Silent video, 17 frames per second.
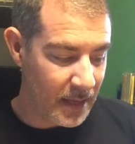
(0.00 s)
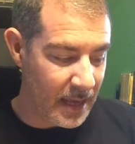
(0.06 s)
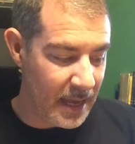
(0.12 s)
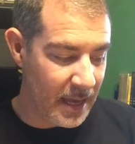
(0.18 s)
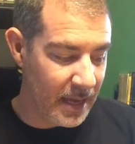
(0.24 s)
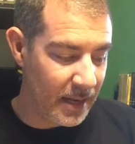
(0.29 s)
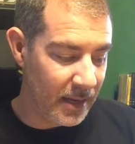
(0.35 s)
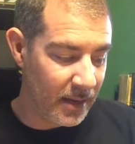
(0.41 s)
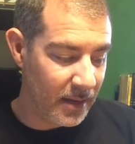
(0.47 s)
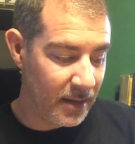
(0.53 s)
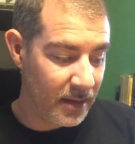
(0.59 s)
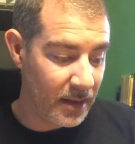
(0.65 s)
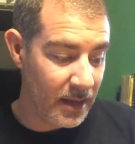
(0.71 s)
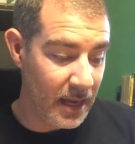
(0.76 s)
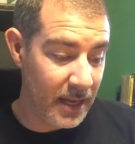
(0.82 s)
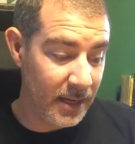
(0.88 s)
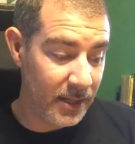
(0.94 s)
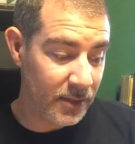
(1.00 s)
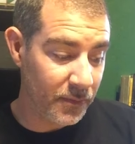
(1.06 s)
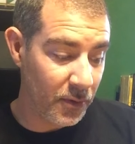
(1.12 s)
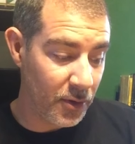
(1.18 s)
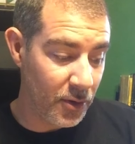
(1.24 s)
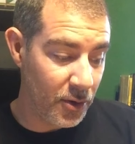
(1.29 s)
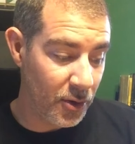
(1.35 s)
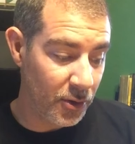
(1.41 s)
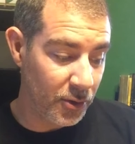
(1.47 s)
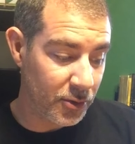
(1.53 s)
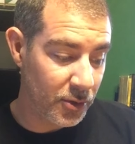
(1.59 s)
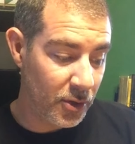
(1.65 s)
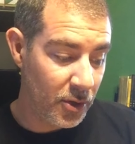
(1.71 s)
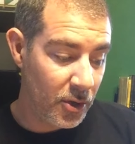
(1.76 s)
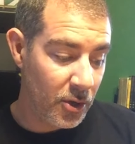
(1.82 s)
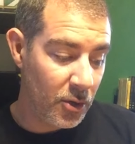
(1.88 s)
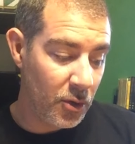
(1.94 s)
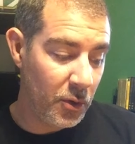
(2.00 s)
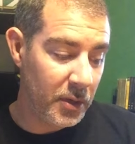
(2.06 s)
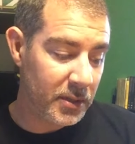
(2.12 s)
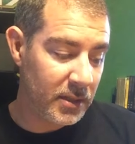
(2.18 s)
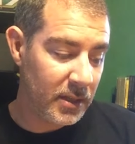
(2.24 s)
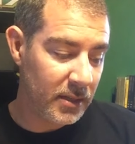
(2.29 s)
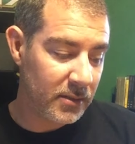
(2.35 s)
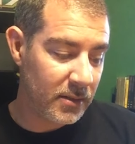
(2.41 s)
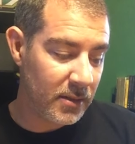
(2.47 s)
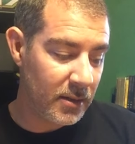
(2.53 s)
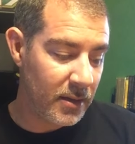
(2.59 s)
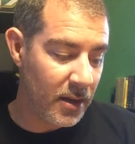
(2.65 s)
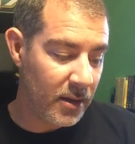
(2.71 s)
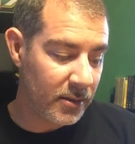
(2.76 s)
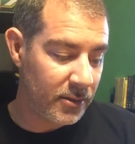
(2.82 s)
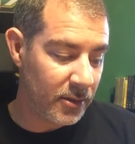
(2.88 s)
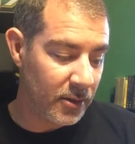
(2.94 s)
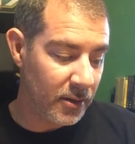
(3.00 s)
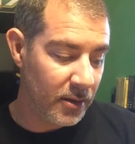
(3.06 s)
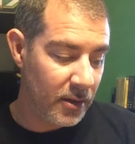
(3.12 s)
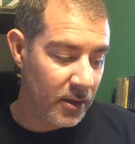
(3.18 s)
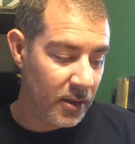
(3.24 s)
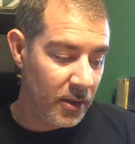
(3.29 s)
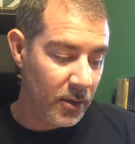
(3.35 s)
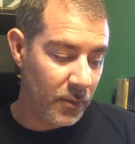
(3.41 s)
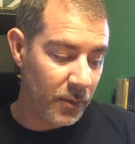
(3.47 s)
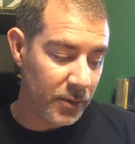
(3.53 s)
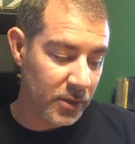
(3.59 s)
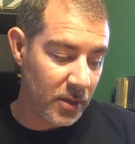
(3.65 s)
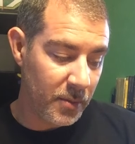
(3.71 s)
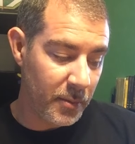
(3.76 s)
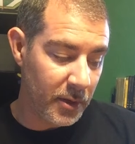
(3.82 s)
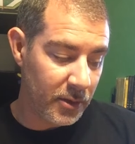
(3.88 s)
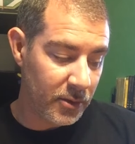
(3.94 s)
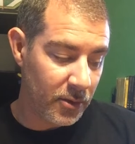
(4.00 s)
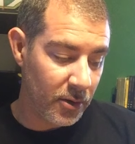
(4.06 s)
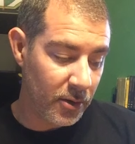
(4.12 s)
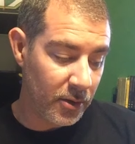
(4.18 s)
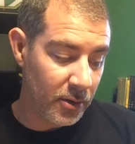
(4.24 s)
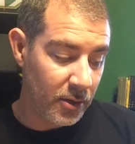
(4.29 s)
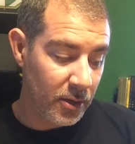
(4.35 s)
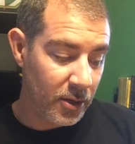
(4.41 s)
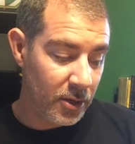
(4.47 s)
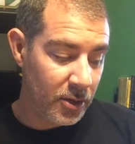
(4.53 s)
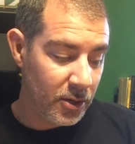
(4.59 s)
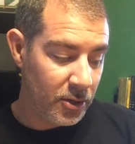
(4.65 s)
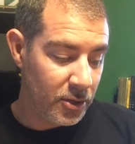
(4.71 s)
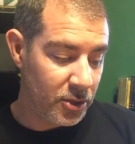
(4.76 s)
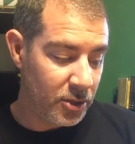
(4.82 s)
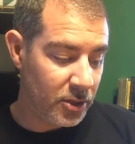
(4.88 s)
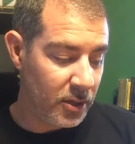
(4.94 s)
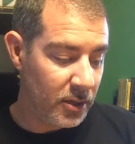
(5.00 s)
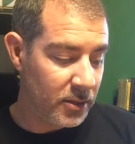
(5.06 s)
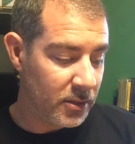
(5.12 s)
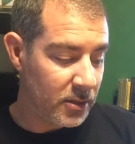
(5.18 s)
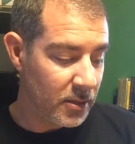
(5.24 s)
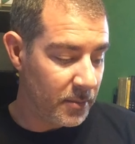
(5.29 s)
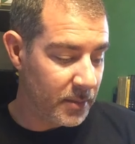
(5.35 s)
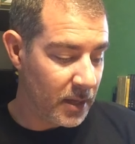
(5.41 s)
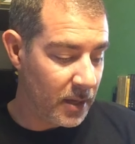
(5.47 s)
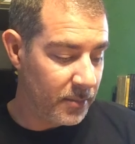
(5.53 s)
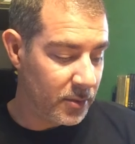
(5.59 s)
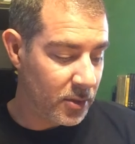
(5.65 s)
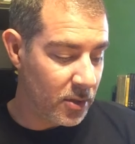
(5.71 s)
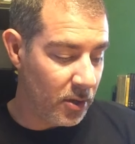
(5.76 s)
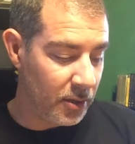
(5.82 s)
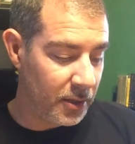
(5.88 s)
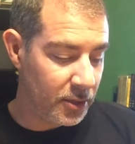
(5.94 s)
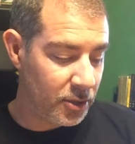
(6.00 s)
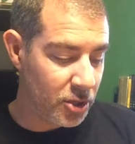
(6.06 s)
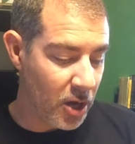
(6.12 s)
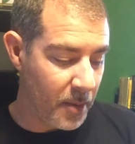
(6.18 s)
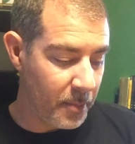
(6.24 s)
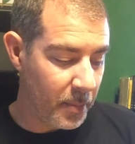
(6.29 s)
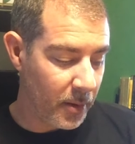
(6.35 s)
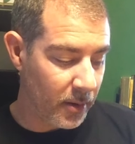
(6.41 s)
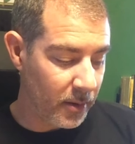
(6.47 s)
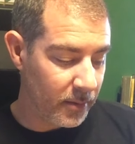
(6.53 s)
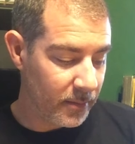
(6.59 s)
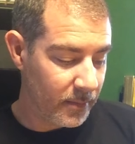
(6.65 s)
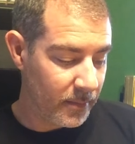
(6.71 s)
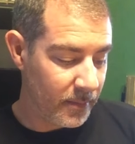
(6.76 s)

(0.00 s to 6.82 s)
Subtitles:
N. N is for nurse who assists the doctor. When someone is hurt, she's sometimes called a chopper.